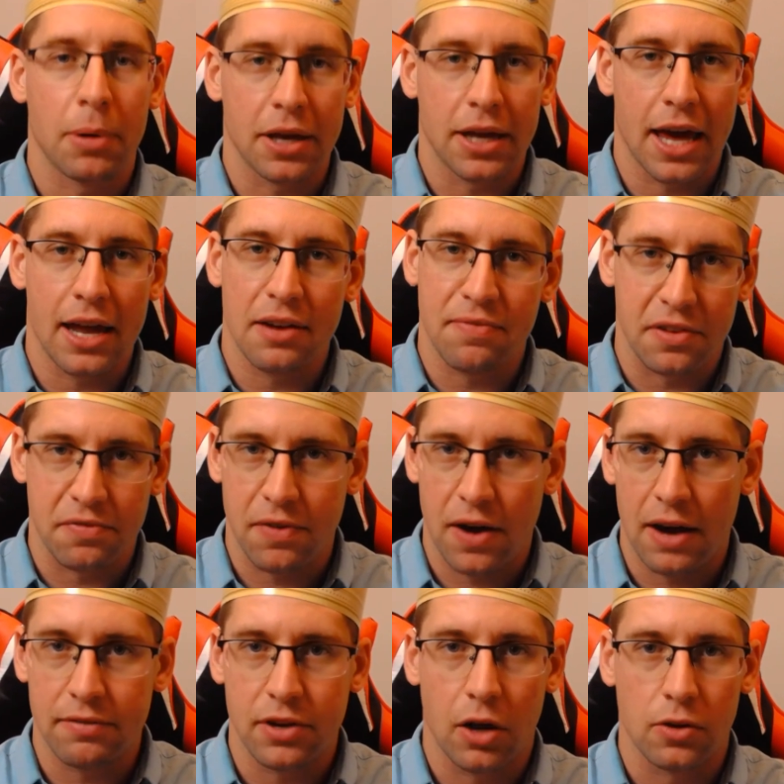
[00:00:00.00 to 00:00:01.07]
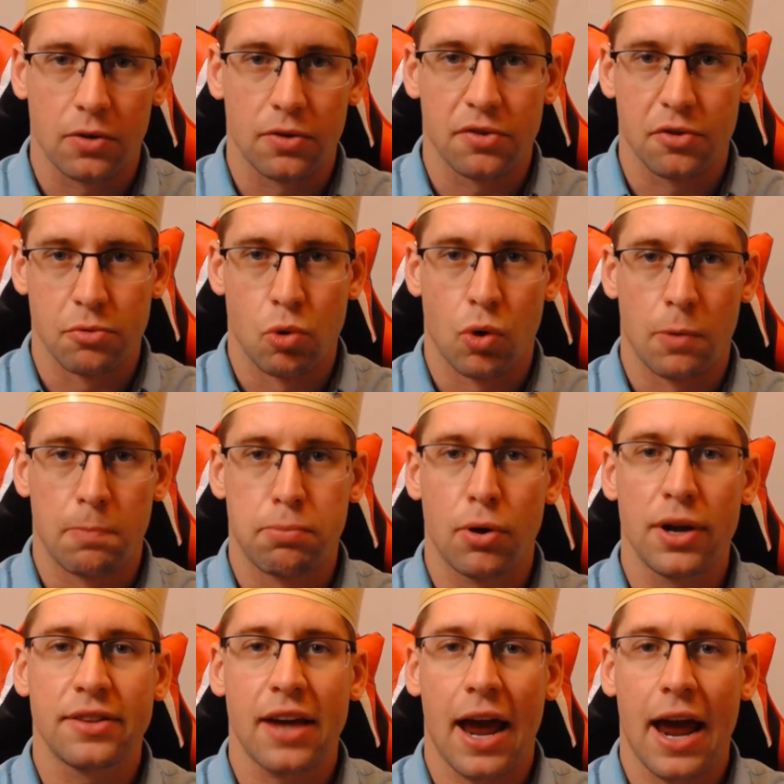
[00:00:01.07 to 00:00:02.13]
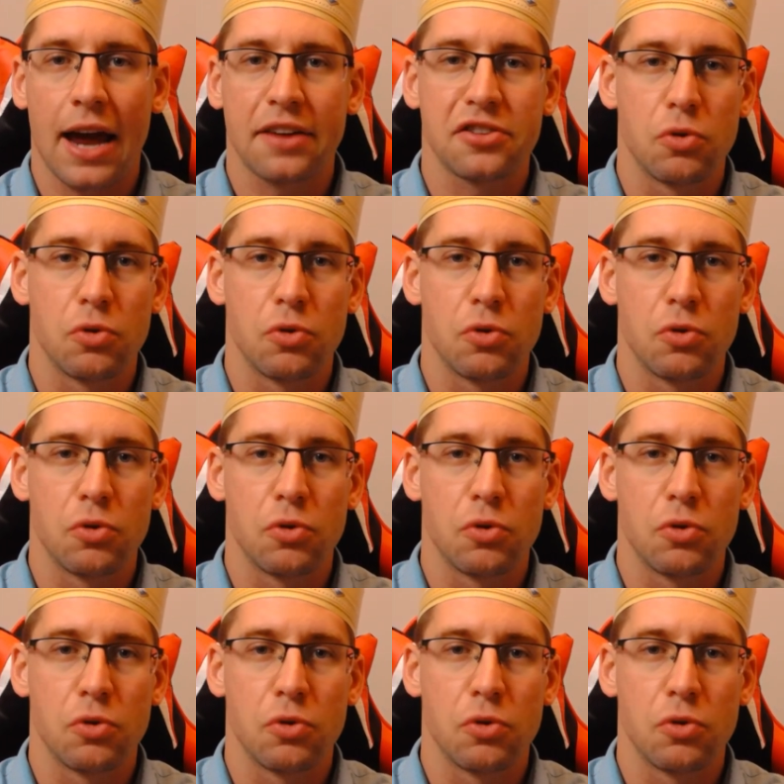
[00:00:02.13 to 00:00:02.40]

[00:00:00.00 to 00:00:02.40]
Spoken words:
Again, if it's $5 or more pre-tax,